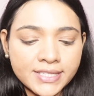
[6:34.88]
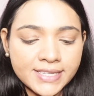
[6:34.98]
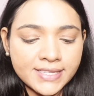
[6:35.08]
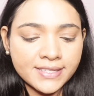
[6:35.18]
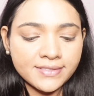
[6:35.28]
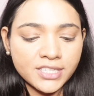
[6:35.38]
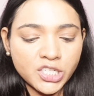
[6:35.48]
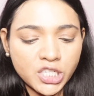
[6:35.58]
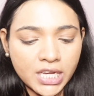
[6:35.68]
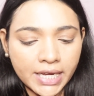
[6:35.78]
This is in the
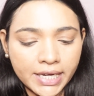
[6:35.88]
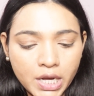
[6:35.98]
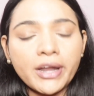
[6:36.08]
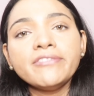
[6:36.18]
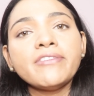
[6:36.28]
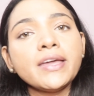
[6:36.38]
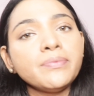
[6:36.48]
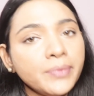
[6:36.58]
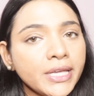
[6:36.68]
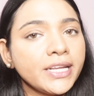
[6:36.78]
shade
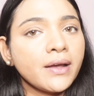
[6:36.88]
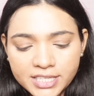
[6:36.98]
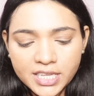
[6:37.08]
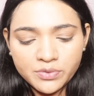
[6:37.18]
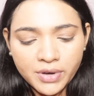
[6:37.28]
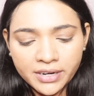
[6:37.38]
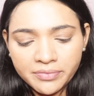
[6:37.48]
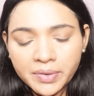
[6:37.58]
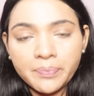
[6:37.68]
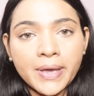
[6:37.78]
25 Medium. This is one
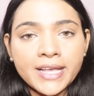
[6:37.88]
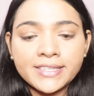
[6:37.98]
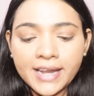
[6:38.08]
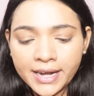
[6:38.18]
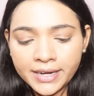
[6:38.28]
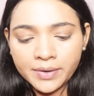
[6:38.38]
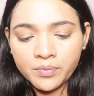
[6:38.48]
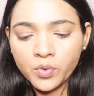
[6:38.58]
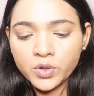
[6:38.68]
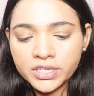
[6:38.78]
of the best and
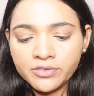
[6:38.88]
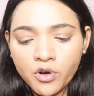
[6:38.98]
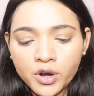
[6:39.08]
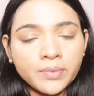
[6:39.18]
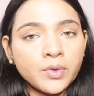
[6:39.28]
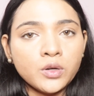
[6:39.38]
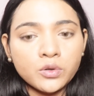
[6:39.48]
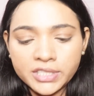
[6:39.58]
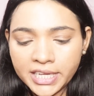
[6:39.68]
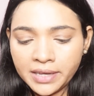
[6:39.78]
most affordable
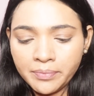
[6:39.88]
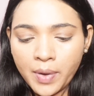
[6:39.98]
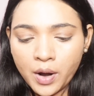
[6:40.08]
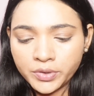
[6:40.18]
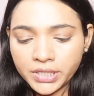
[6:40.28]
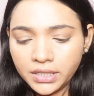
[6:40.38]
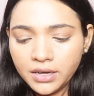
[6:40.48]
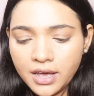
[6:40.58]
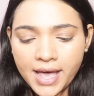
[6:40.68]
loose setting powder.